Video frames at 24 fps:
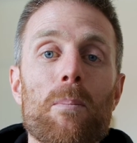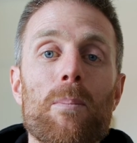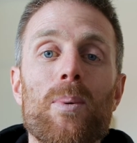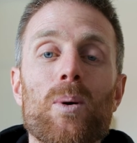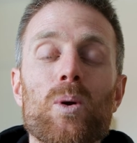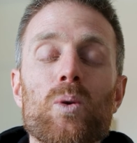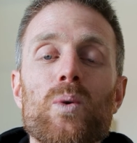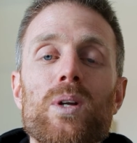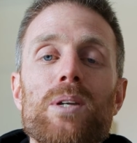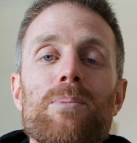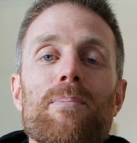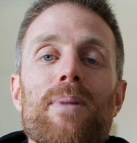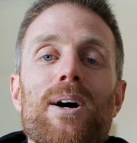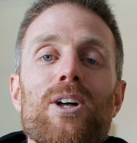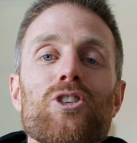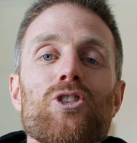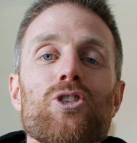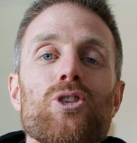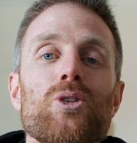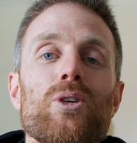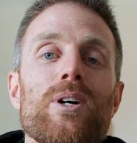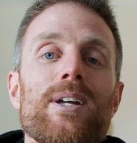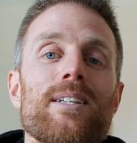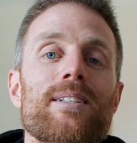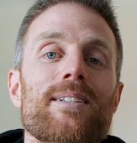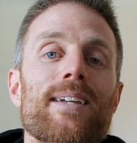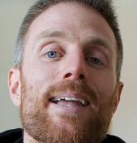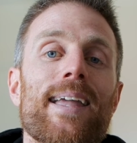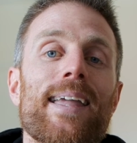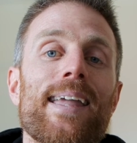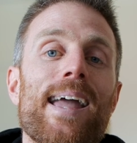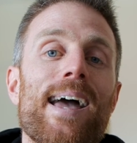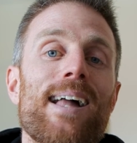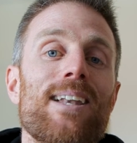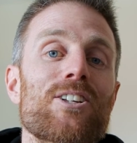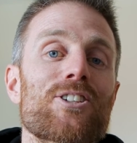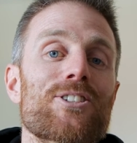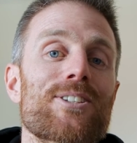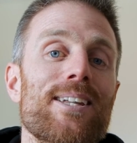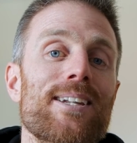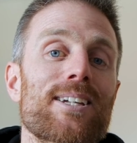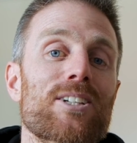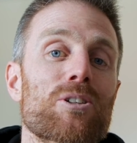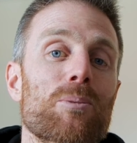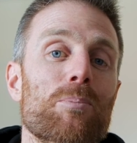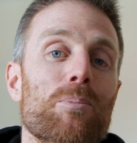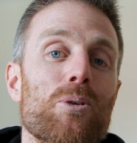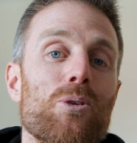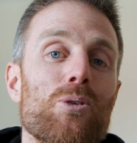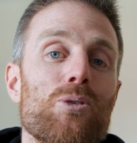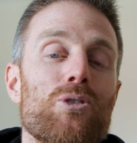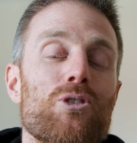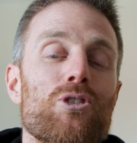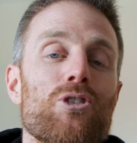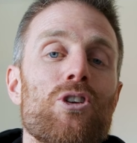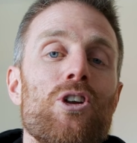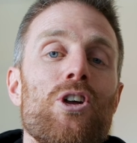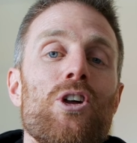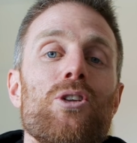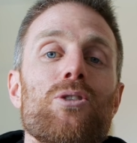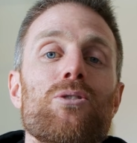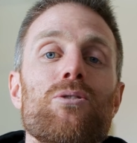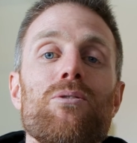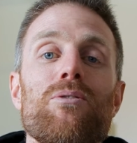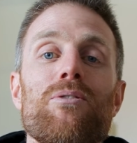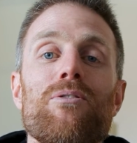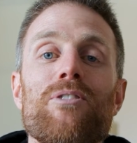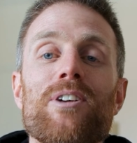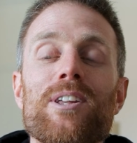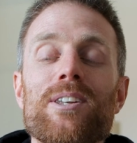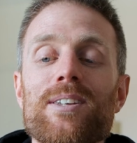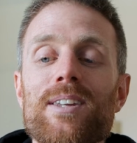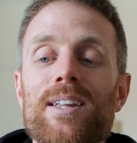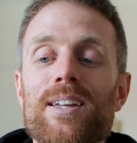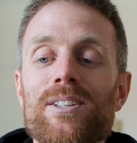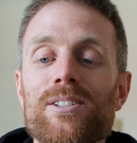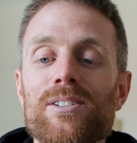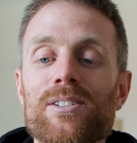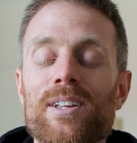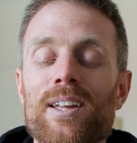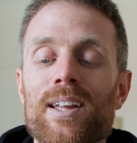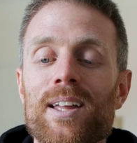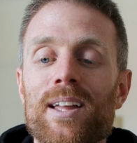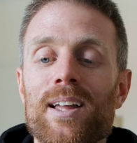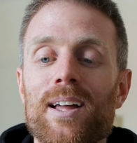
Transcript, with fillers: Bodyweight Muscle is a calisthenics approach to fitness,